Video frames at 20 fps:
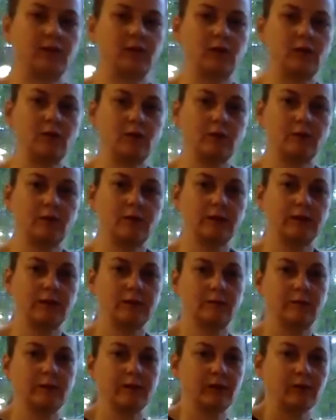Q is
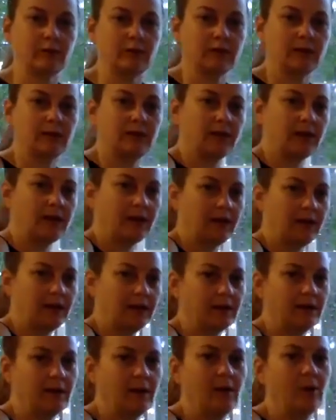bigger than K,
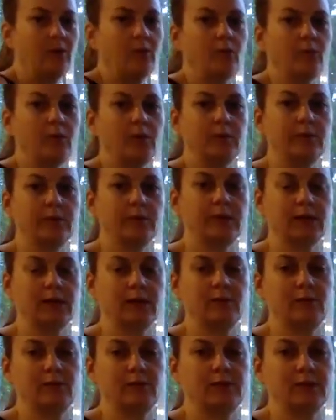we would get a
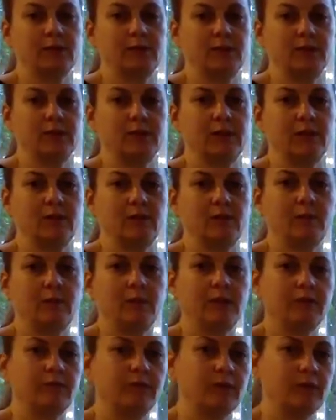precipitate. But
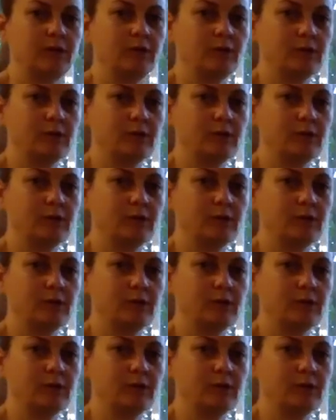if Q